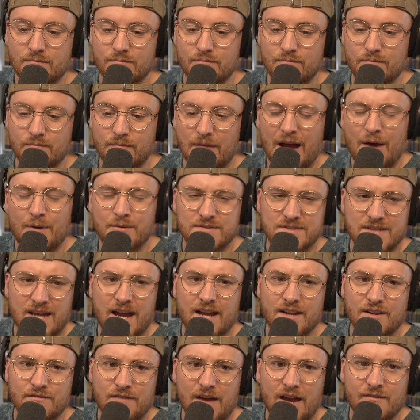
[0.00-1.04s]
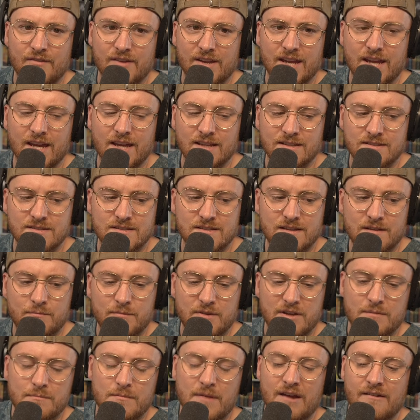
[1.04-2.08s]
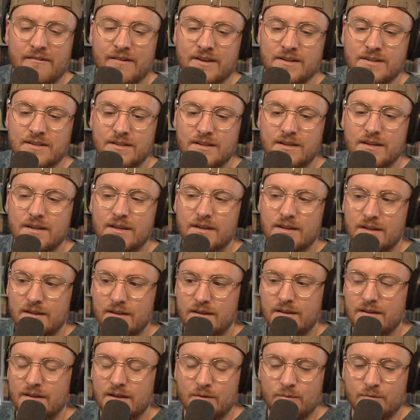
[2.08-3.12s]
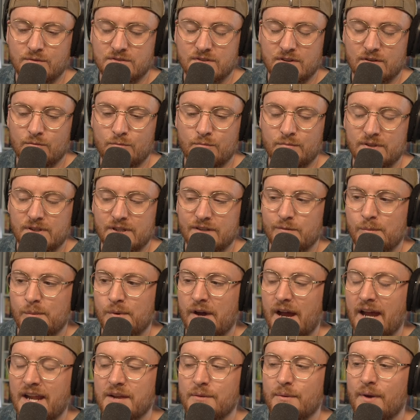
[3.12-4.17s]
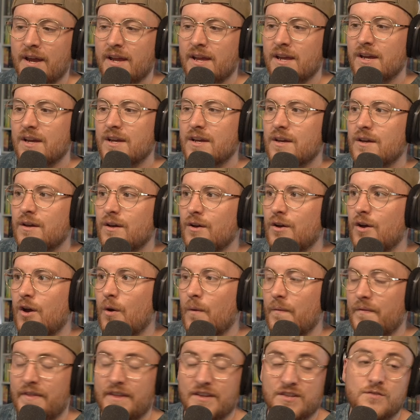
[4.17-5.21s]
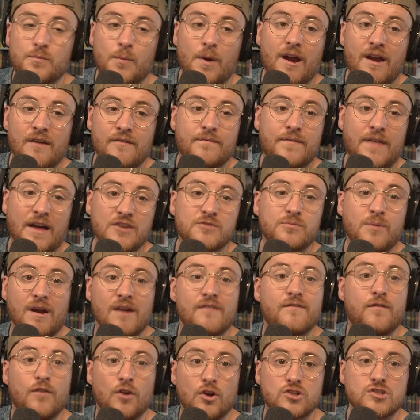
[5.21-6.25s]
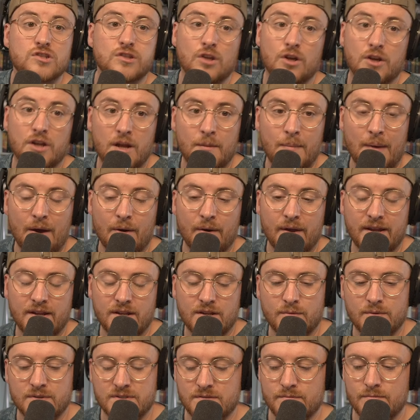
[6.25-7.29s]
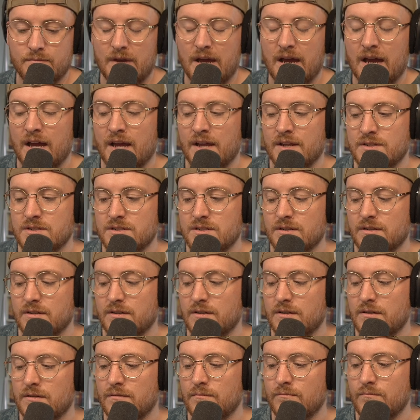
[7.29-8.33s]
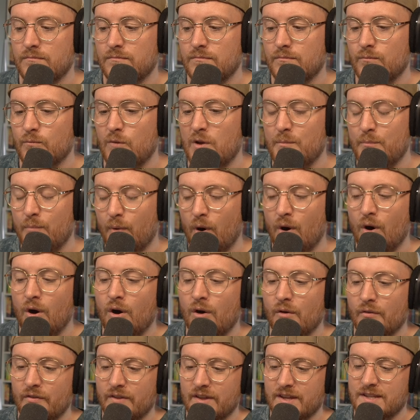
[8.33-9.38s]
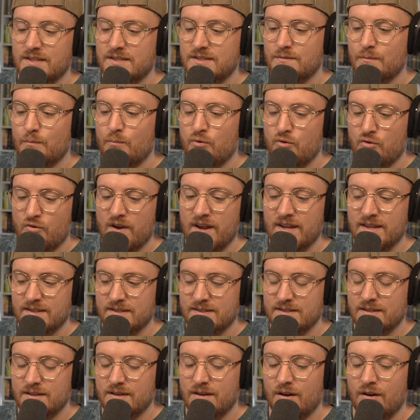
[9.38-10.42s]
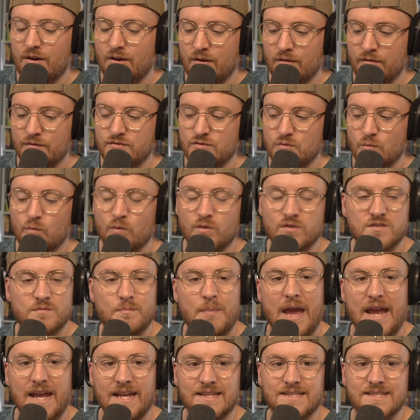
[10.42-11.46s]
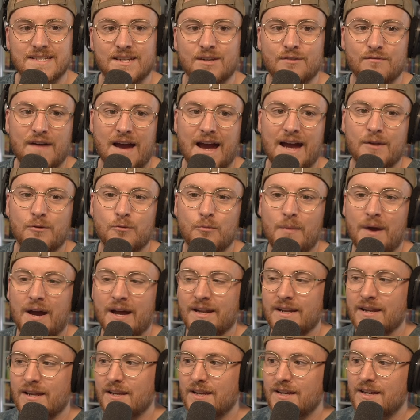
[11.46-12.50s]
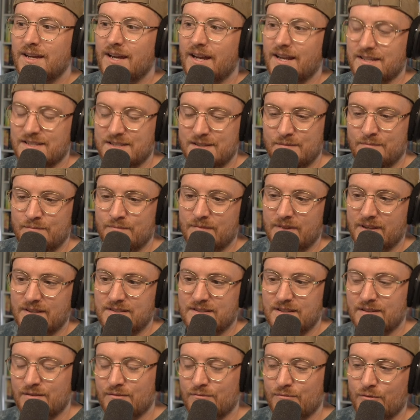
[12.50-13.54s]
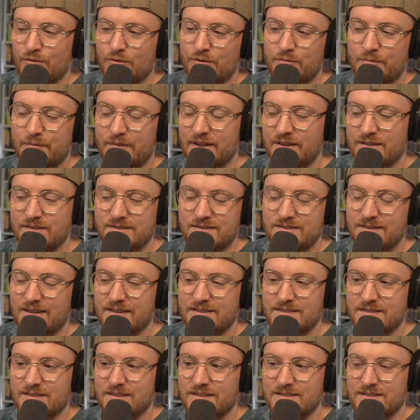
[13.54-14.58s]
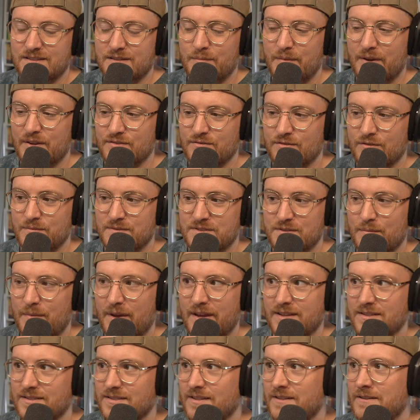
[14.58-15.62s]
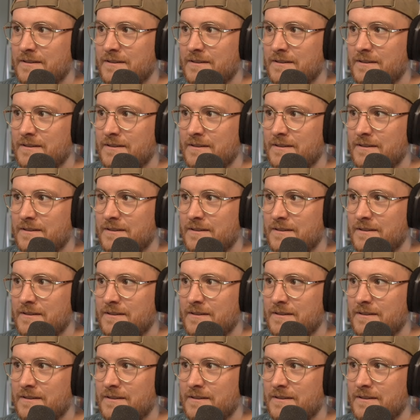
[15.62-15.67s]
outside of having kids and being married. It was unbelievable. Anyway, that's where I first learned about Hinduism, and we bought this print of someone's painting of Hanuman. It's in the room. It's in the bedroom. It's amazing.